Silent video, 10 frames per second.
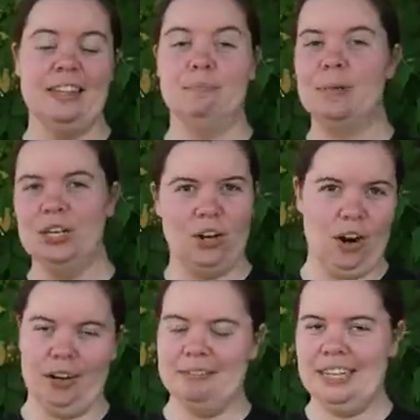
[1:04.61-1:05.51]
the
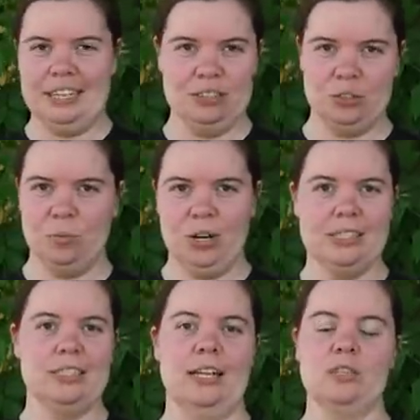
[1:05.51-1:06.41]
BDR is or what
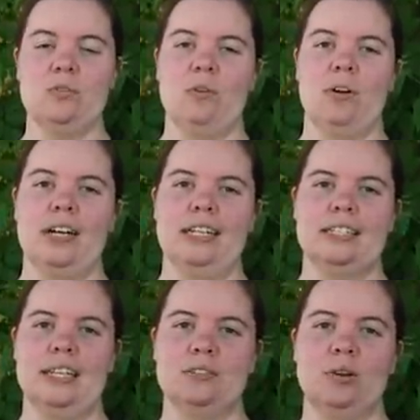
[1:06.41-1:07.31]
it stands for
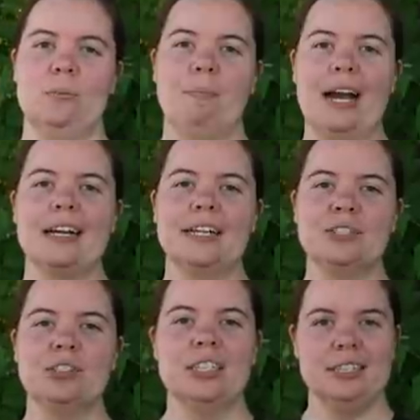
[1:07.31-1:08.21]

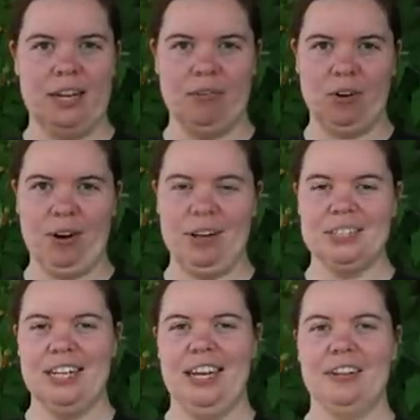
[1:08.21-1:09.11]
Backcountry Discovery
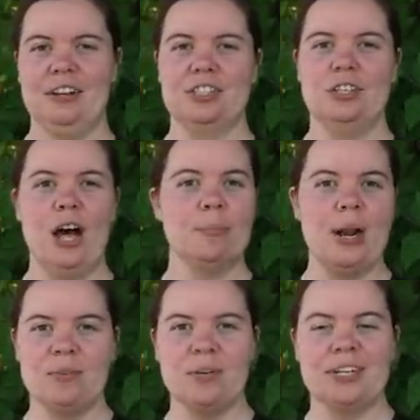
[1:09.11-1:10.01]
Route. And there is a
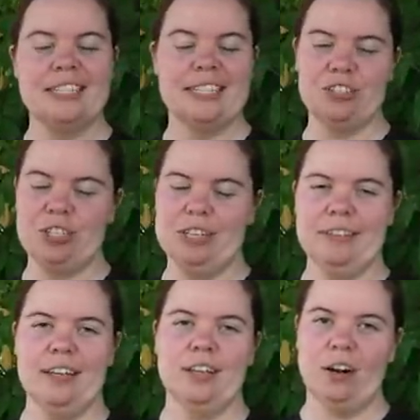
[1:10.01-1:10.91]
nonprofit
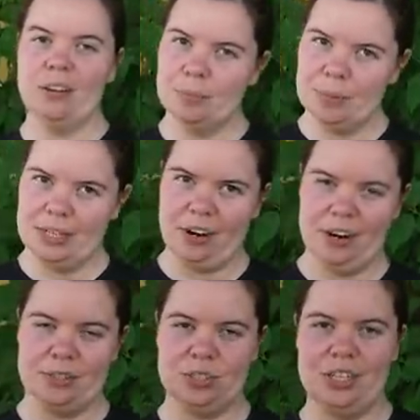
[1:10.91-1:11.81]
organization called the
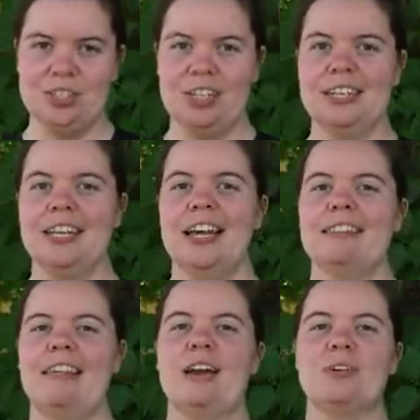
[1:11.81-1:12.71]
BDR Association that